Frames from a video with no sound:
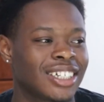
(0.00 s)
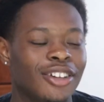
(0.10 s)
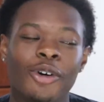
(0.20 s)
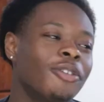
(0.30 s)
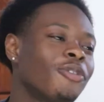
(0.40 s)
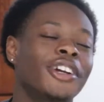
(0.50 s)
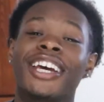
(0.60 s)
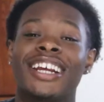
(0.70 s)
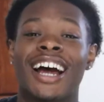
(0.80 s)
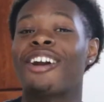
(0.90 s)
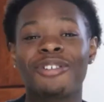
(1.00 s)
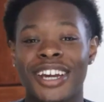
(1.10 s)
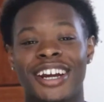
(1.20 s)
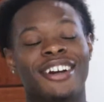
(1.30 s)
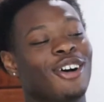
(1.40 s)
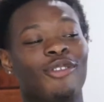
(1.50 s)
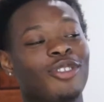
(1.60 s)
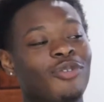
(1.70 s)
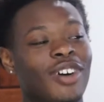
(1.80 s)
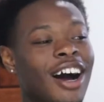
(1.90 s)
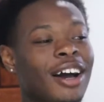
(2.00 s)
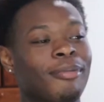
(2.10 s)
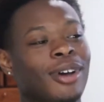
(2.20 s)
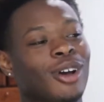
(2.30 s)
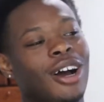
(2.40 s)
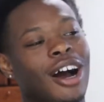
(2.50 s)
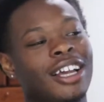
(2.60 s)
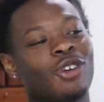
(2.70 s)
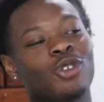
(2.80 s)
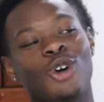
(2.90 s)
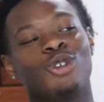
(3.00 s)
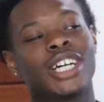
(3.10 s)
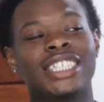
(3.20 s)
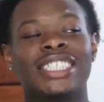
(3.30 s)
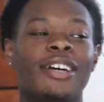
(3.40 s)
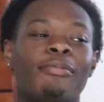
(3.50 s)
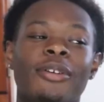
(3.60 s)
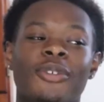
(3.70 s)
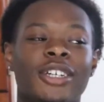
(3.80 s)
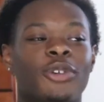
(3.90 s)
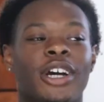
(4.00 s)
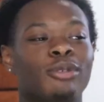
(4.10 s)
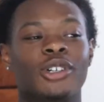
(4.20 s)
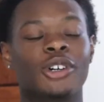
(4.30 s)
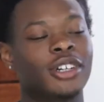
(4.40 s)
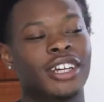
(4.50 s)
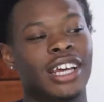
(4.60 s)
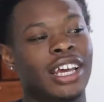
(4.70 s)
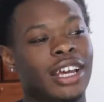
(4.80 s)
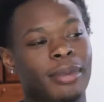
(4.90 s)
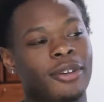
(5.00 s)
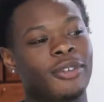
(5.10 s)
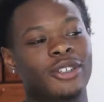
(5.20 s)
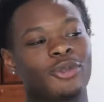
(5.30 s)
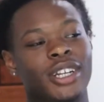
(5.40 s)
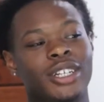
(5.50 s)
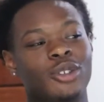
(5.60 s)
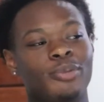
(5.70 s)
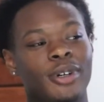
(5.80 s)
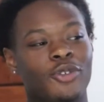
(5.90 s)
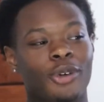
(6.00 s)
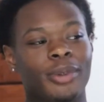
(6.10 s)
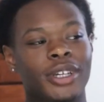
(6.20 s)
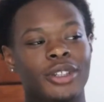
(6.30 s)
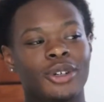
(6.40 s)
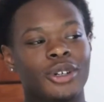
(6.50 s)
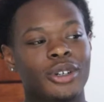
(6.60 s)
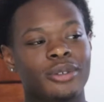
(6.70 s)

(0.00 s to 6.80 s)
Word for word: You know what? Forget it. I don't care. Off the vibe, I go Cochise then Babyface Ray. I'm sorry, Babyface Ray didn't do much for me either.